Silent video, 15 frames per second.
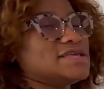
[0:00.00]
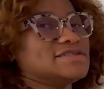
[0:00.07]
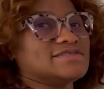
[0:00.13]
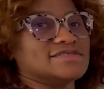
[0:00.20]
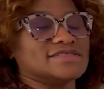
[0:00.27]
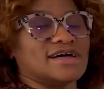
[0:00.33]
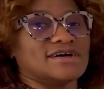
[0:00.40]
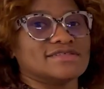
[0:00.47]

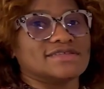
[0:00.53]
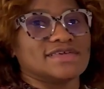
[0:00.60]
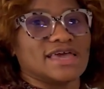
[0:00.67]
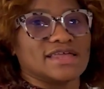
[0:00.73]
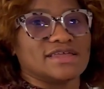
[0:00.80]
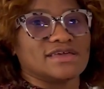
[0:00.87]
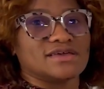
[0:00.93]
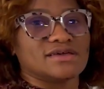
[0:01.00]
it's not
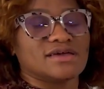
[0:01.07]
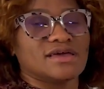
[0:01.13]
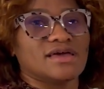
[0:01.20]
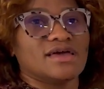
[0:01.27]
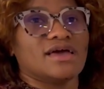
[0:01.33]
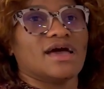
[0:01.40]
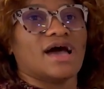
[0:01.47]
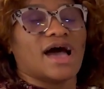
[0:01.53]
getting
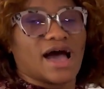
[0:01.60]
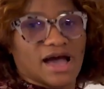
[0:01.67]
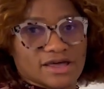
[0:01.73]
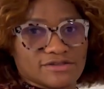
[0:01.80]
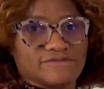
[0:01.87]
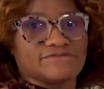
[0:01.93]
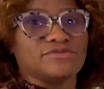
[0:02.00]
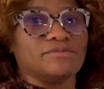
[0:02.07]

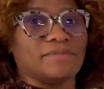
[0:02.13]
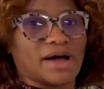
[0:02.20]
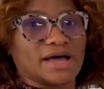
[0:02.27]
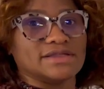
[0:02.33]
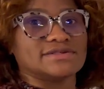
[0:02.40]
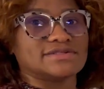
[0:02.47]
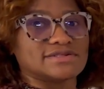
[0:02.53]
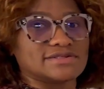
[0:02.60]
out of the
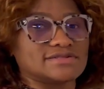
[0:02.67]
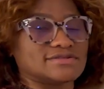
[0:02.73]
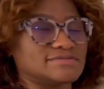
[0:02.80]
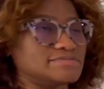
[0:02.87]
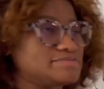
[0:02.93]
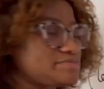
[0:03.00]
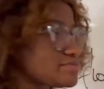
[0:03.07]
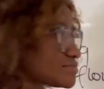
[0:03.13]
body
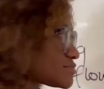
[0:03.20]
system.